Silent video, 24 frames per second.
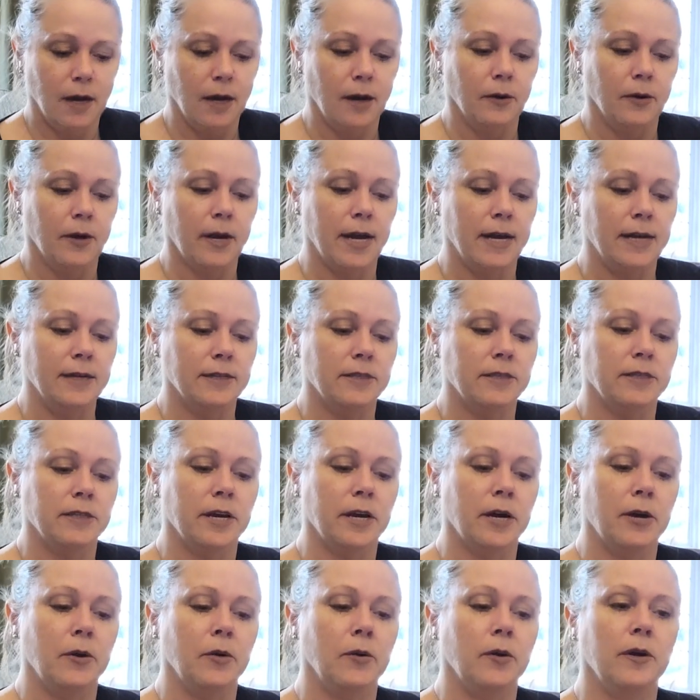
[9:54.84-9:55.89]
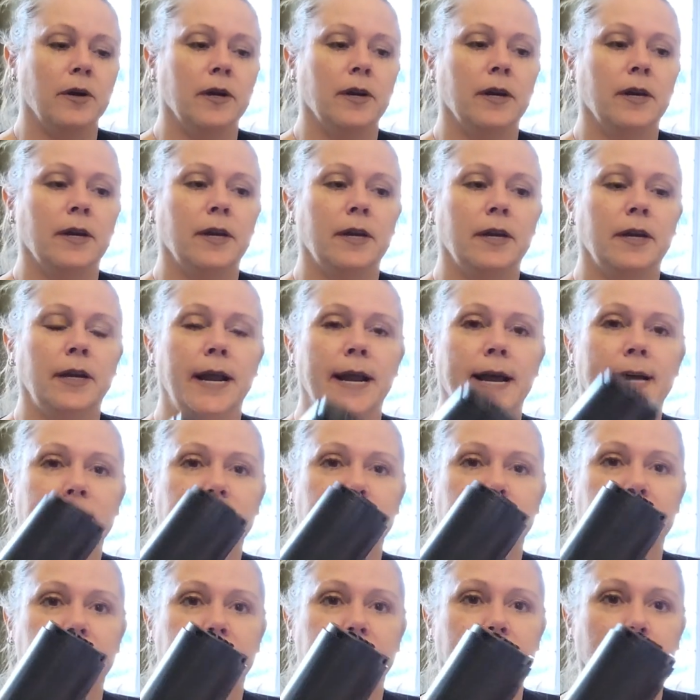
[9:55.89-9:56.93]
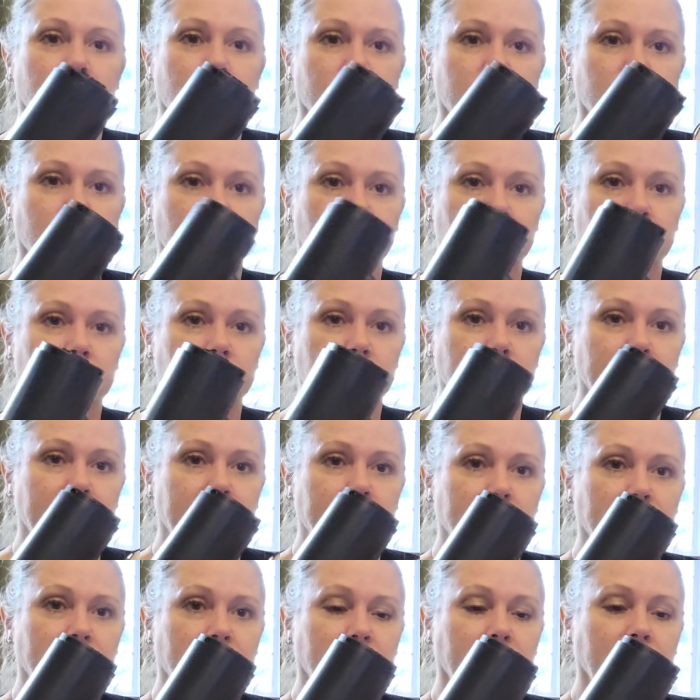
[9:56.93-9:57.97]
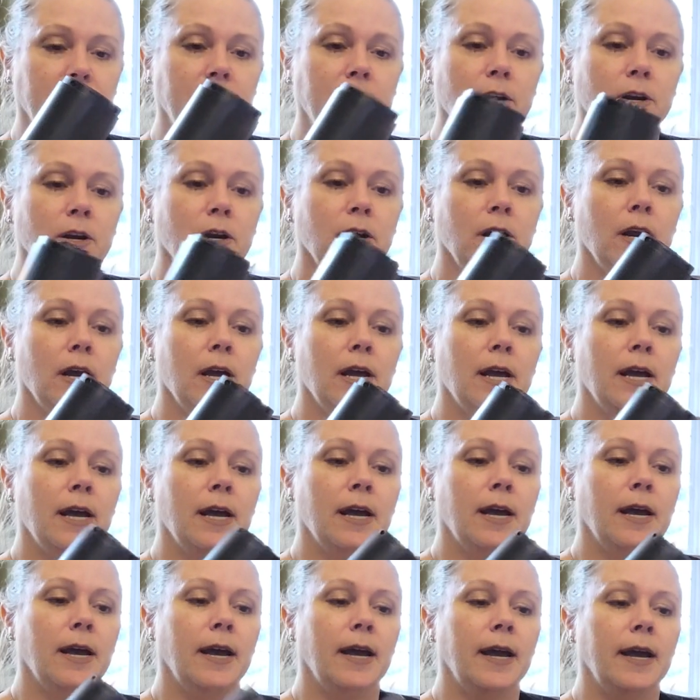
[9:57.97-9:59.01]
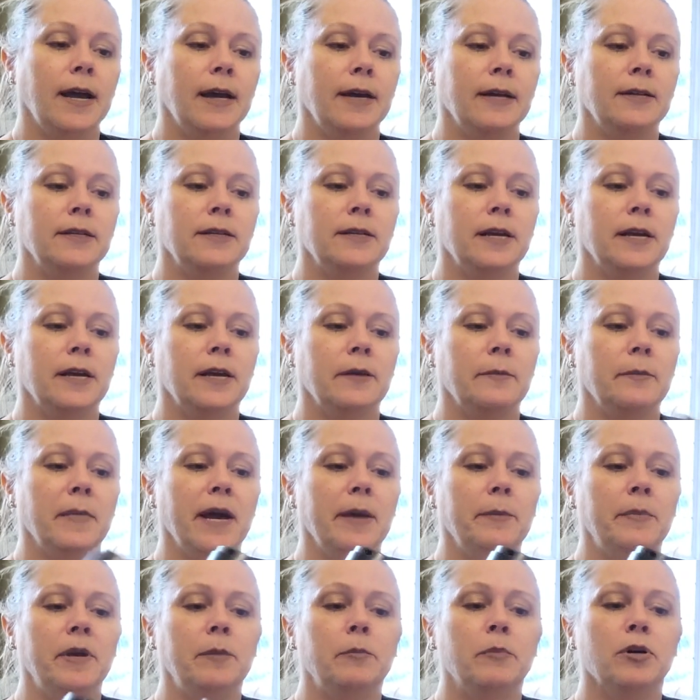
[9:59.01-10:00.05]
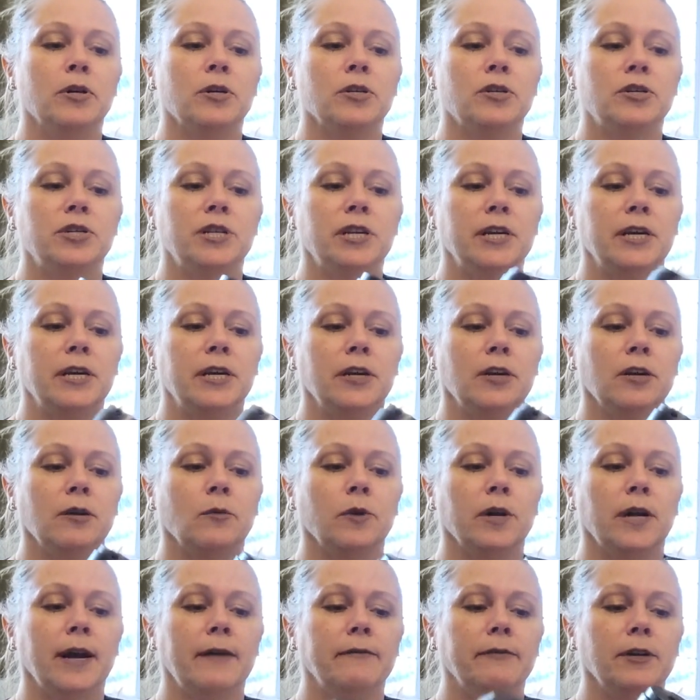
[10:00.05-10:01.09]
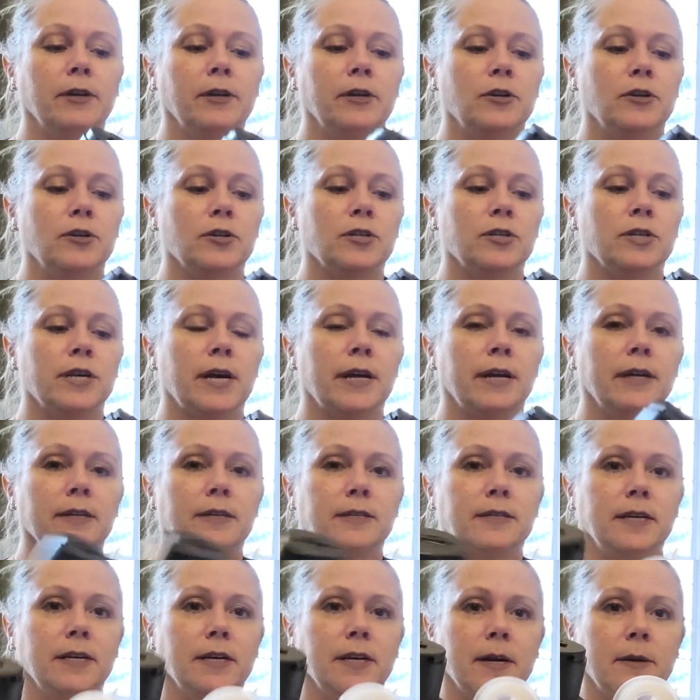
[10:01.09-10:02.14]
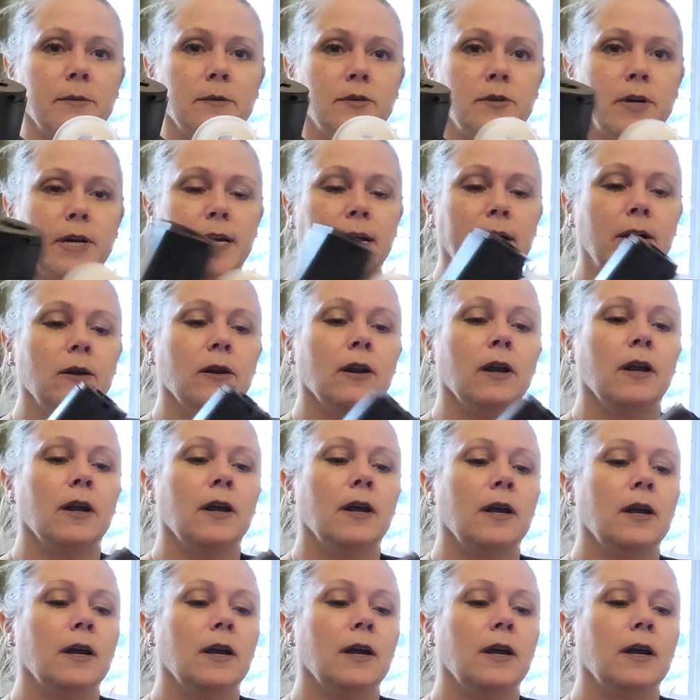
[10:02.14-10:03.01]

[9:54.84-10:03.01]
Okay, so it has a filter type thing here, and it might be pushed in or whatever. You just kind of see it comes right out,